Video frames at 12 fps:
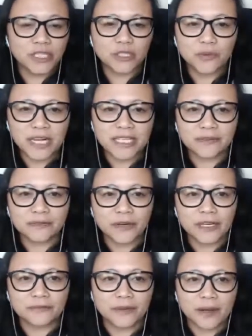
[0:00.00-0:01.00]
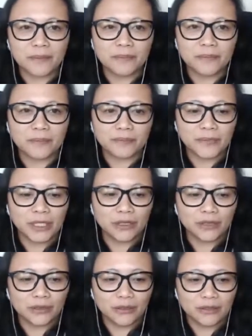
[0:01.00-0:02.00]
really different from, you
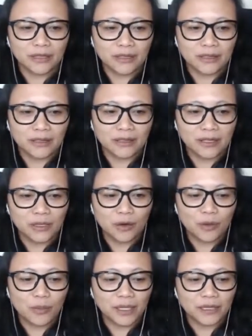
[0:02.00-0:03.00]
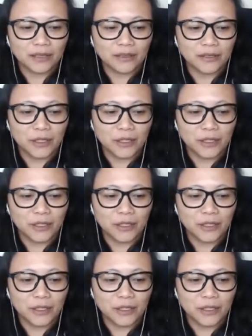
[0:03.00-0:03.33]
know, the normal